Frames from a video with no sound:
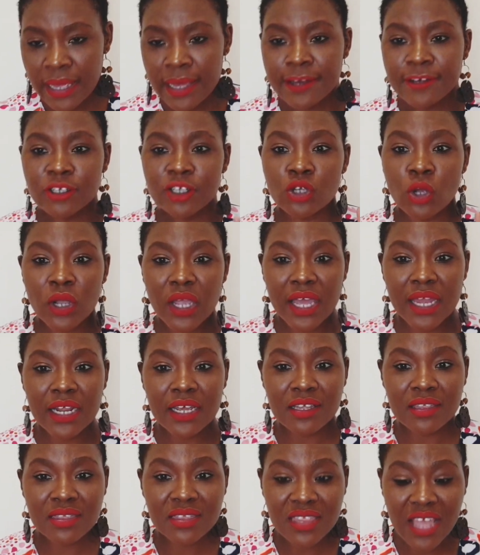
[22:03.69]
So
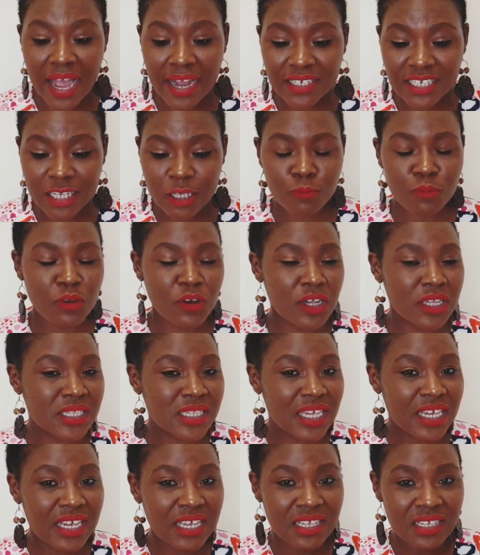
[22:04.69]
getting that
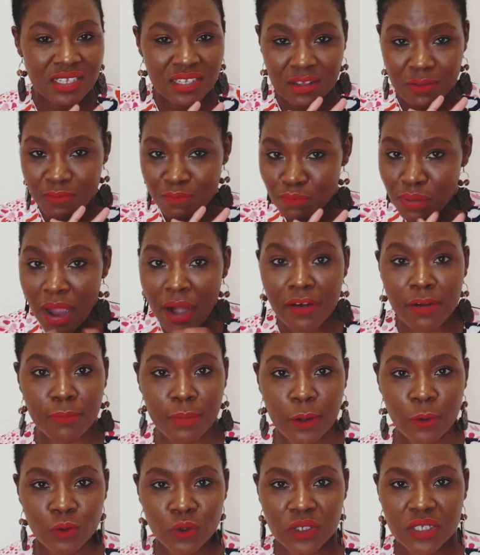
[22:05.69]
experience is
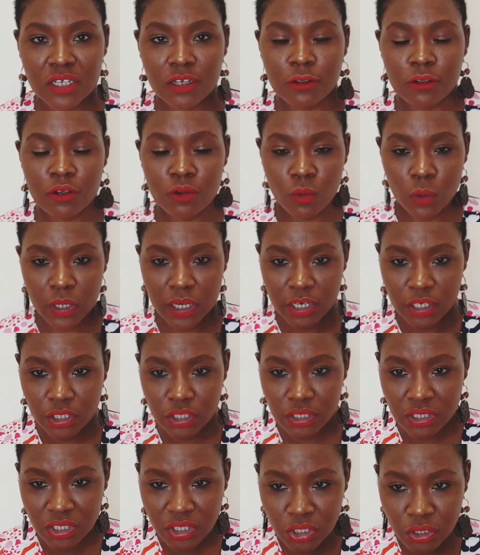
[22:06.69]
paramount. You want to
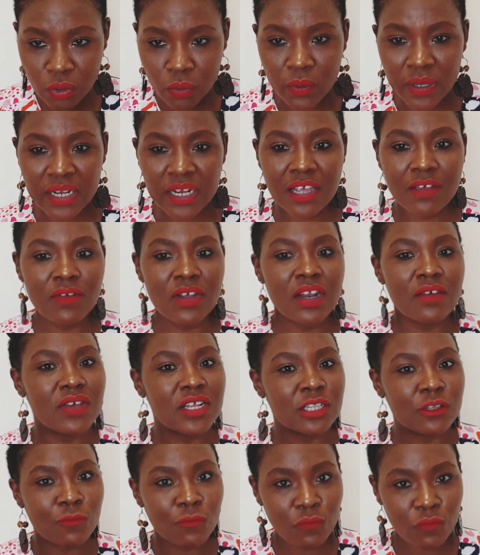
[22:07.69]
do it even if
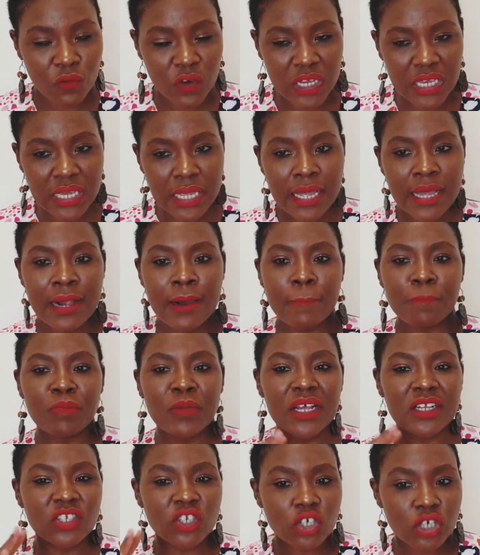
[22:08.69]
it's free.
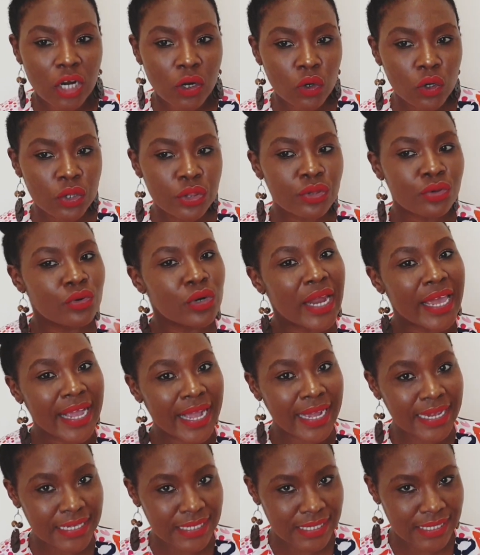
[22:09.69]
It's struggle through, like
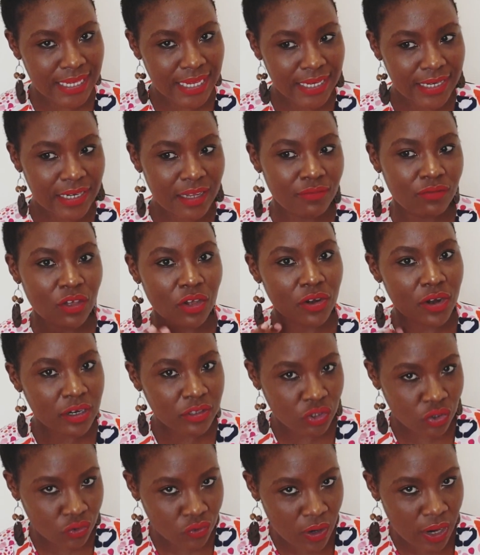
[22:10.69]
I said, if you're a
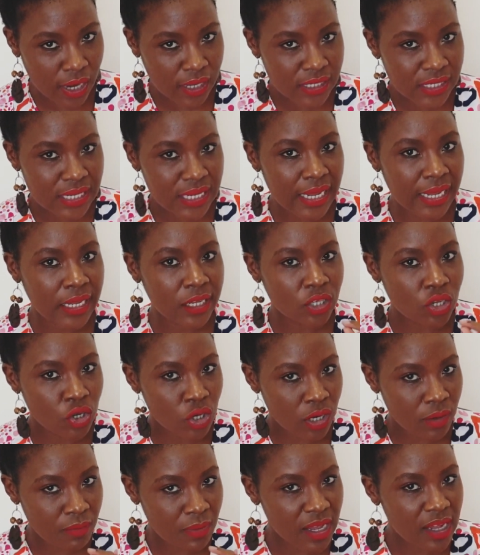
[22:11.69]
true hustler, you're
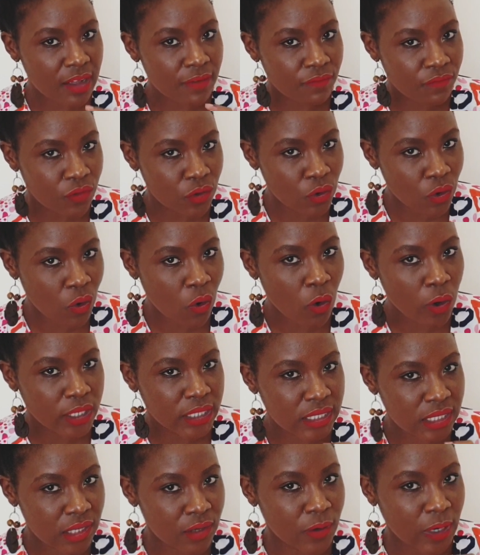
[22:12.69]
going to make a few
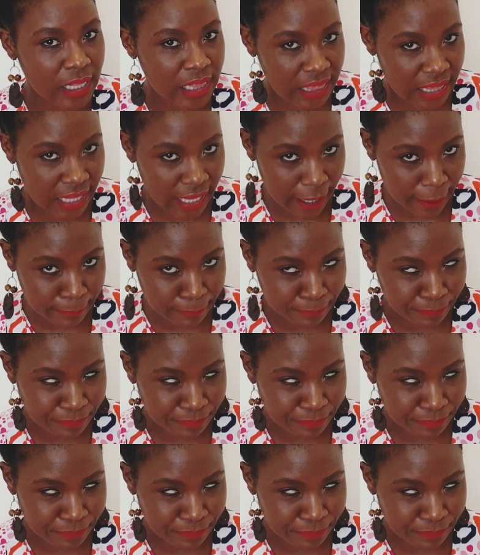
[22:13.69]
coins here and there.